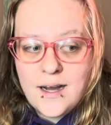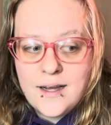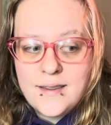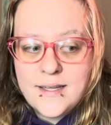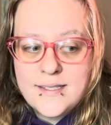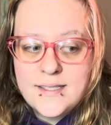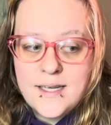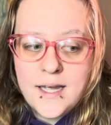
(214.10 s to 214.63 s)

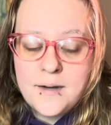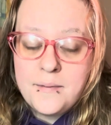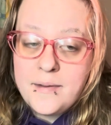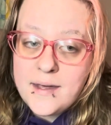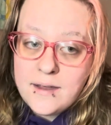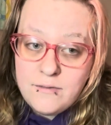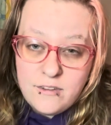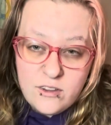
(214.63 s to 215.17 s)
This can be
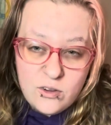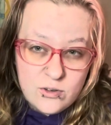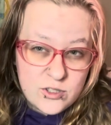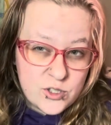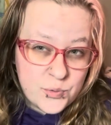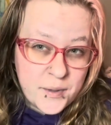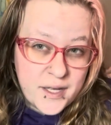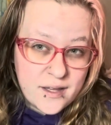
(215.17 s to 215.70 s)

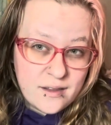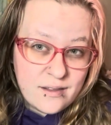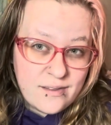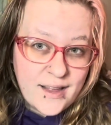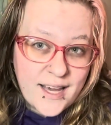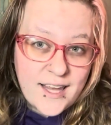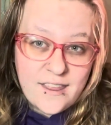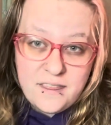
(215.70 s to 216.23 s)
confused with
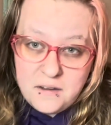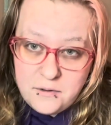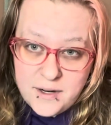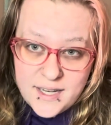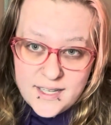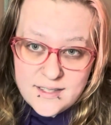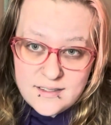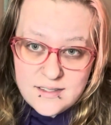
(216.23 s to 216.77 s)
like
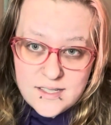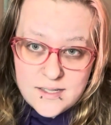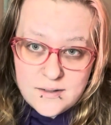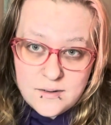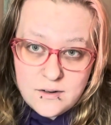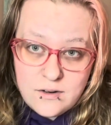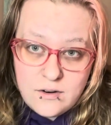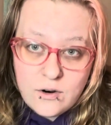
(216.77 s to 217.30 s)
Therians
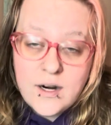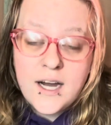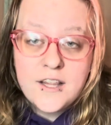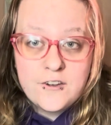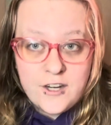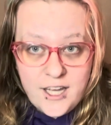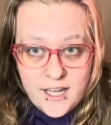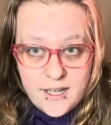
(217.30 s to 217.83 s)
or
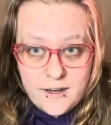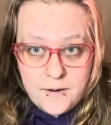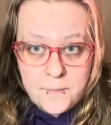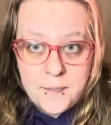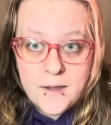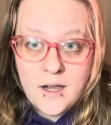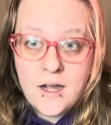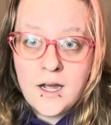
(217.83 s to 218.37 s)
otherkin,
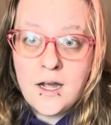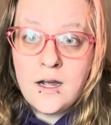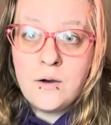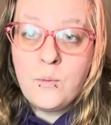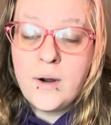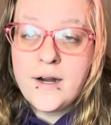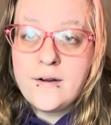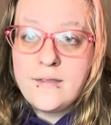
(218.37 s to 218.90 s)

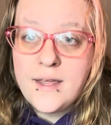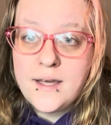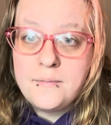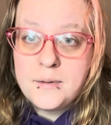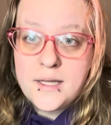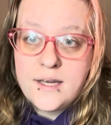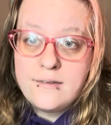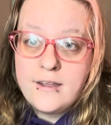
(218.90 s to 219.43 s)
where they
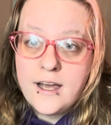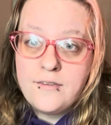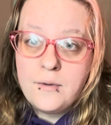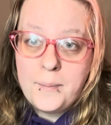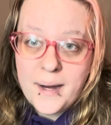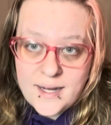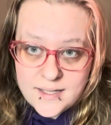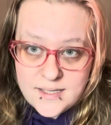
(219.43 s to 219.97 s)
believe they have a
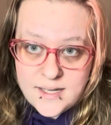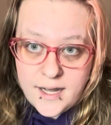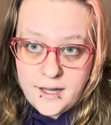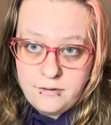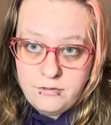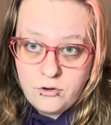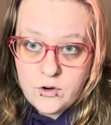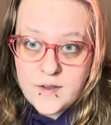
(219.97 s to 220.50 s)
past
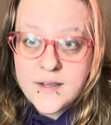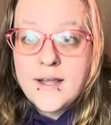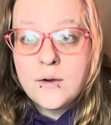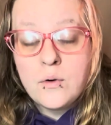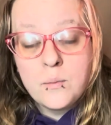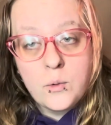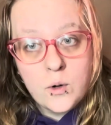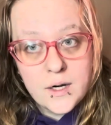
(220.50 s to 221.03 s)
life or that they
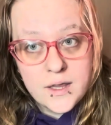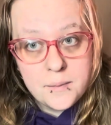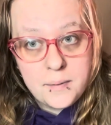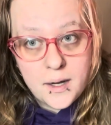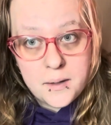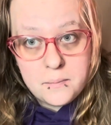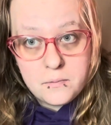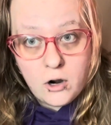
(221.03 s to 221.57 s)
were born in
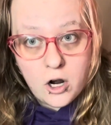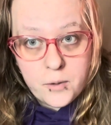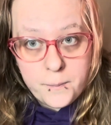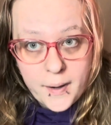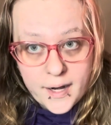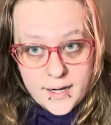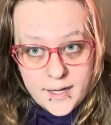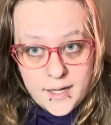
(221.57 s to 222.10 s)
the wrong
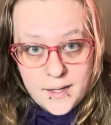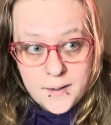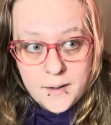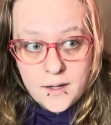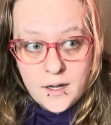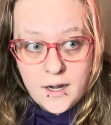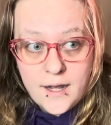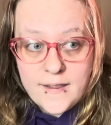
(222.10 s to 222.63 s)
body
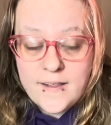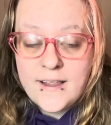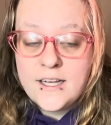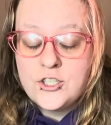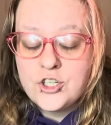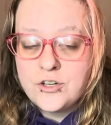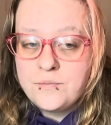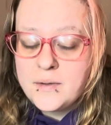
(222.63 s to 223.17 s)
and that they
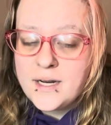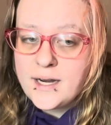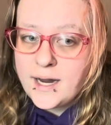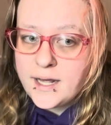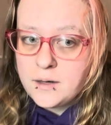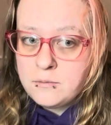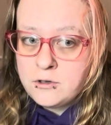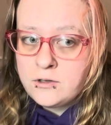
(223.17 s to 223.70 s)
should have been an
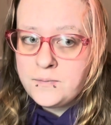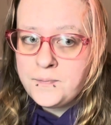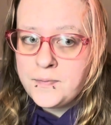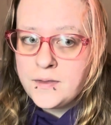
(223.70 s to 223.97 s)
animal.